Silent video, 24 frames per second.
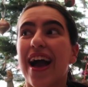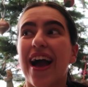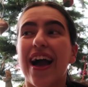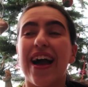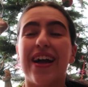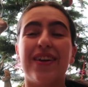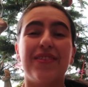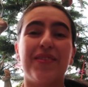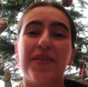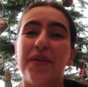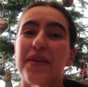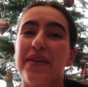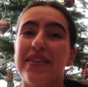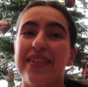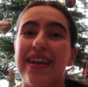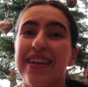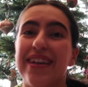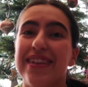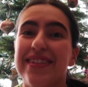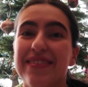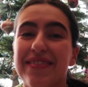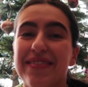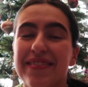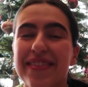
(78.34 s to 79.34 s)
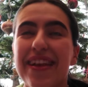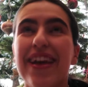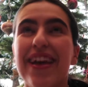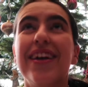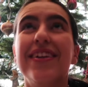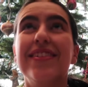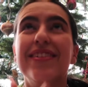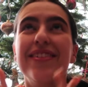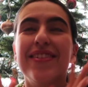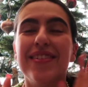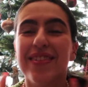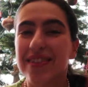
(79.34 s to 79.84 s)
I'm
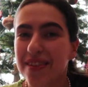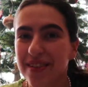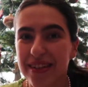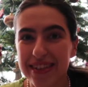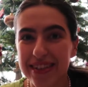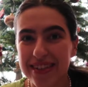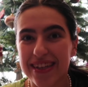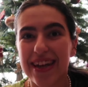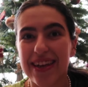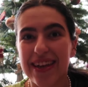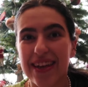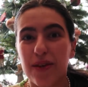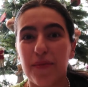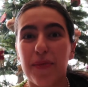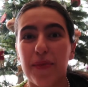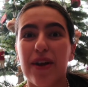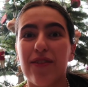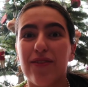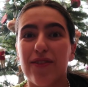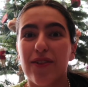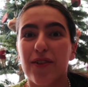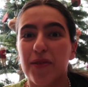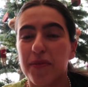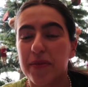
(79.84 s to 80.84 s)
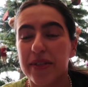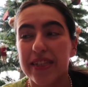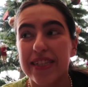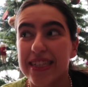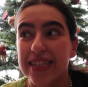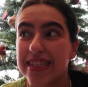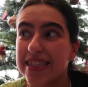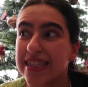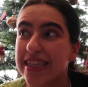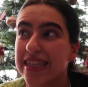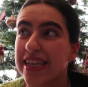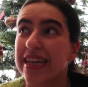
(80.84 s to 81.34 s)
so excited about Vlogmas
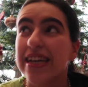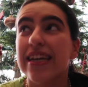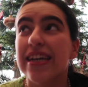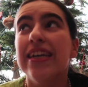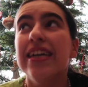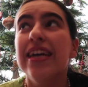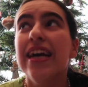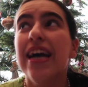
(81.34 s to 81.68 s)
this year.